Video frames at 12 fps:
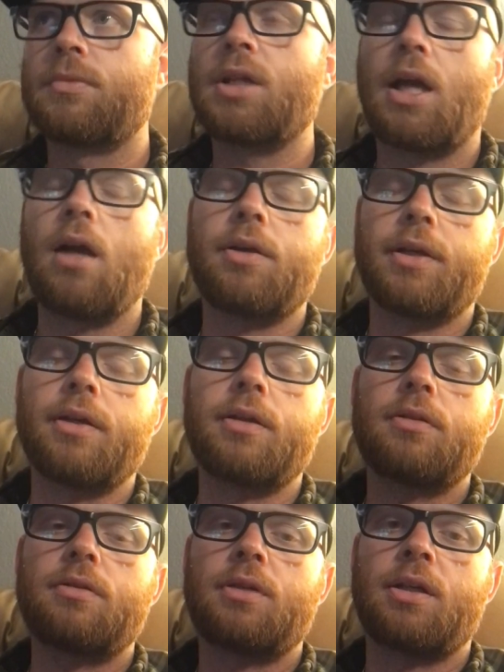I'll get it.
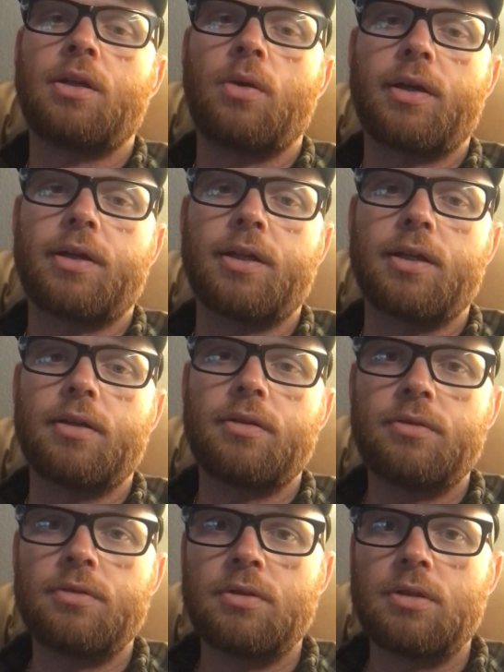I know I can get it.
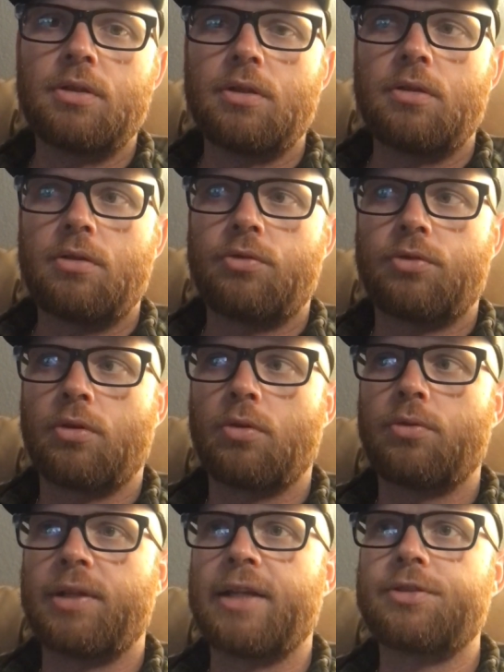So
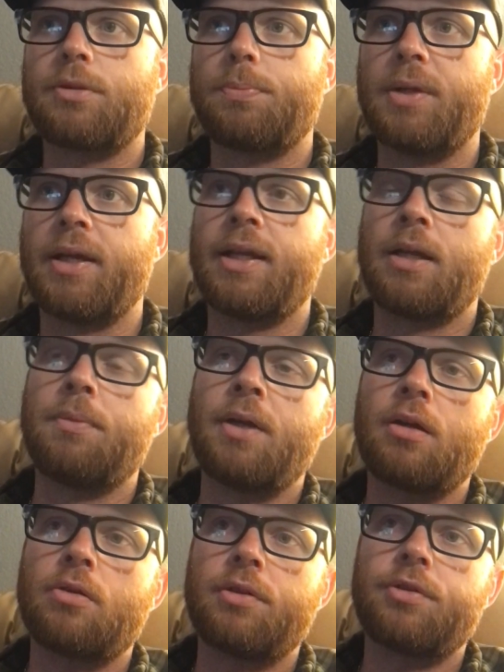that's the plan. I'm
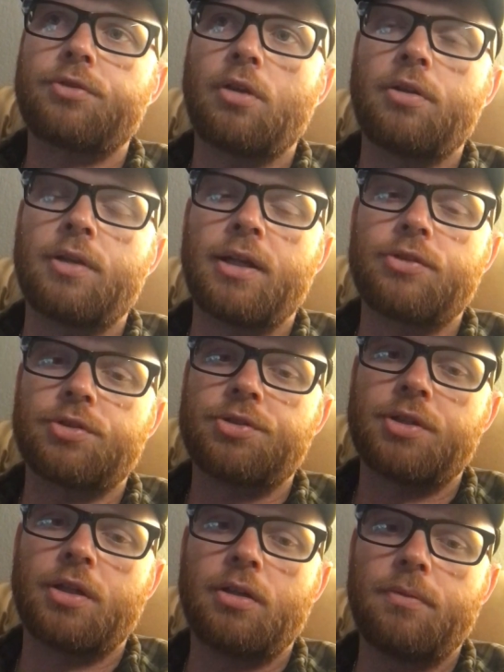not going to install the nitrous
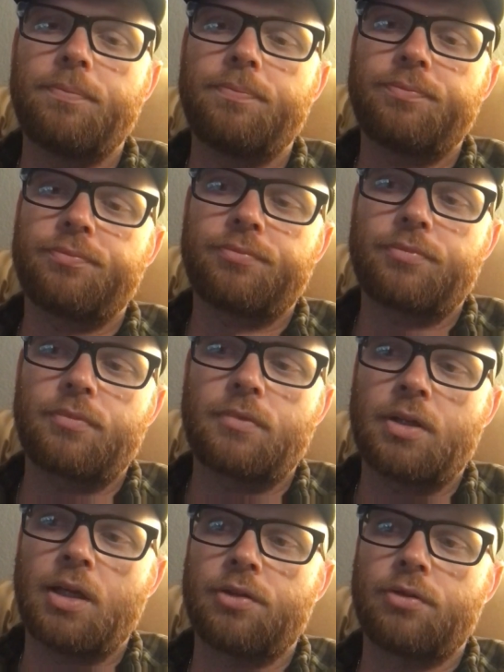yet.
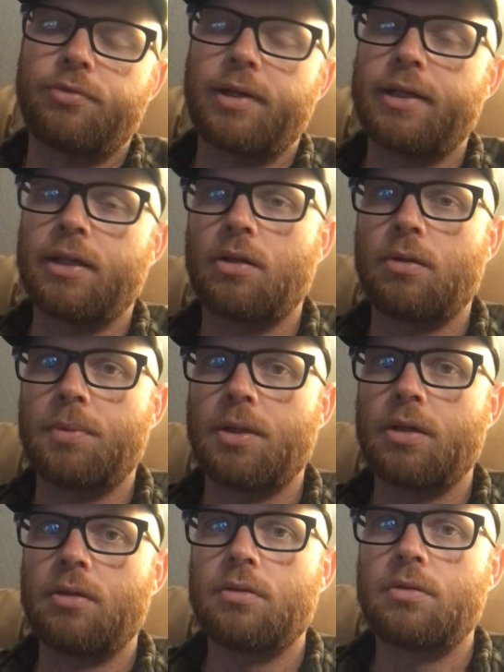As of right now, I'm
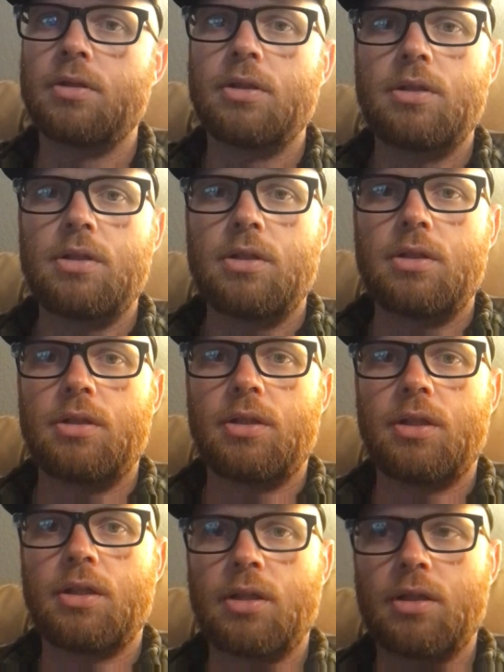not.
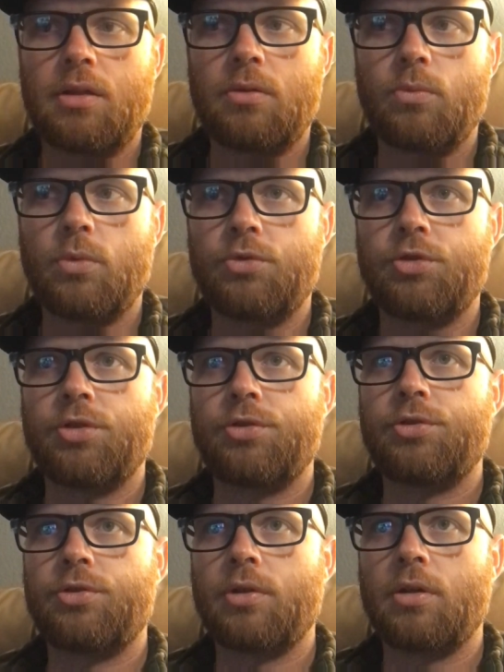And we'll
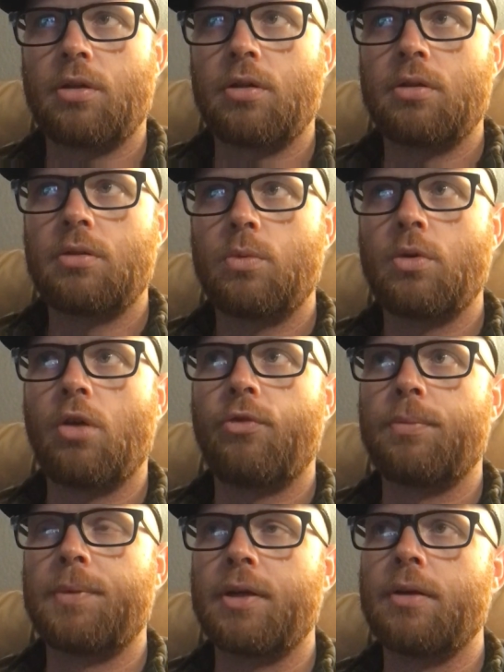just we'll go
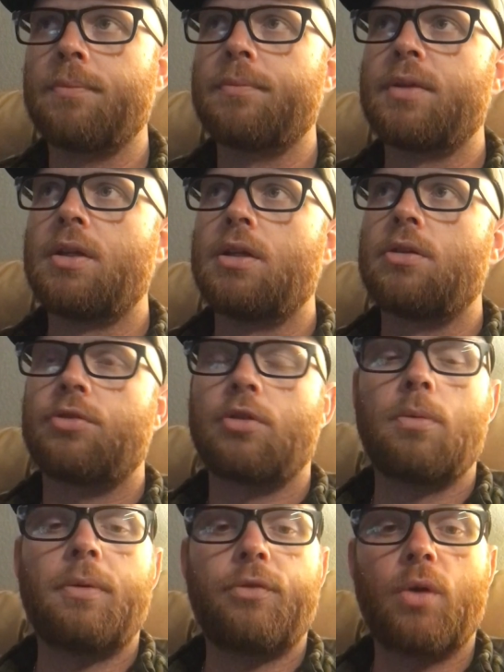from there. So
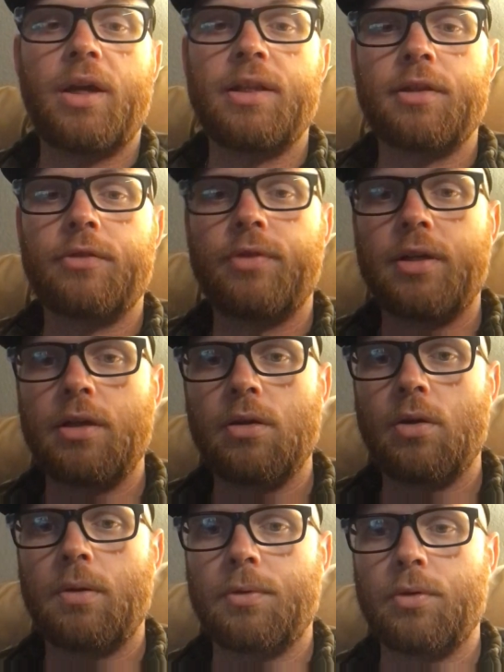before I end this video,
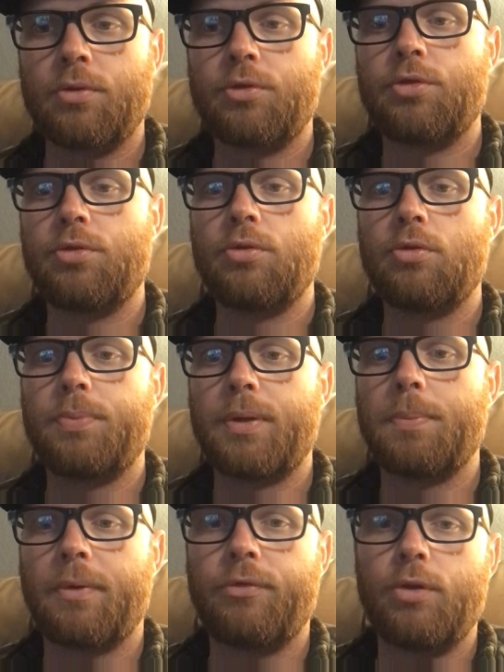I'm going to put
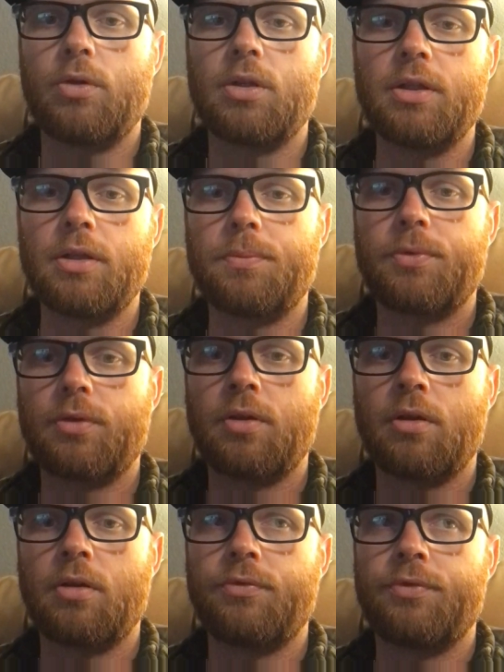up a few clips
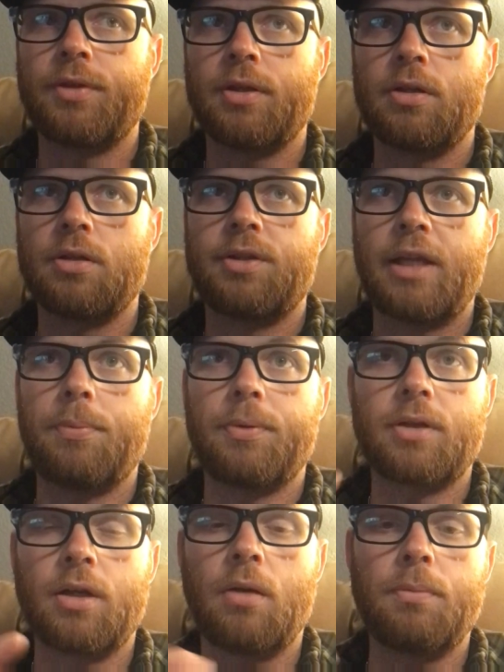of the tapered
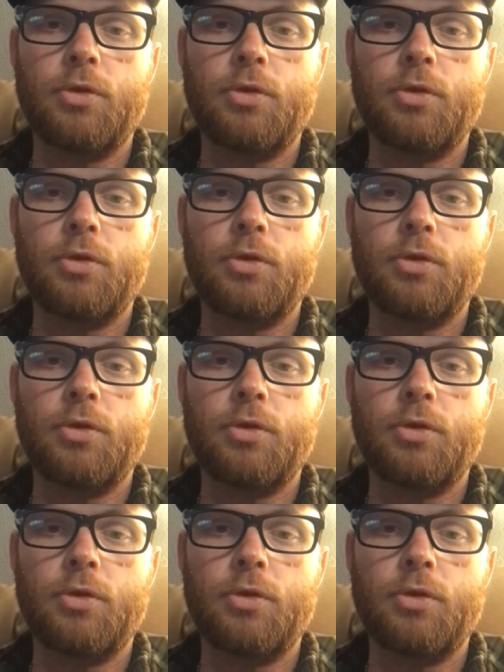combo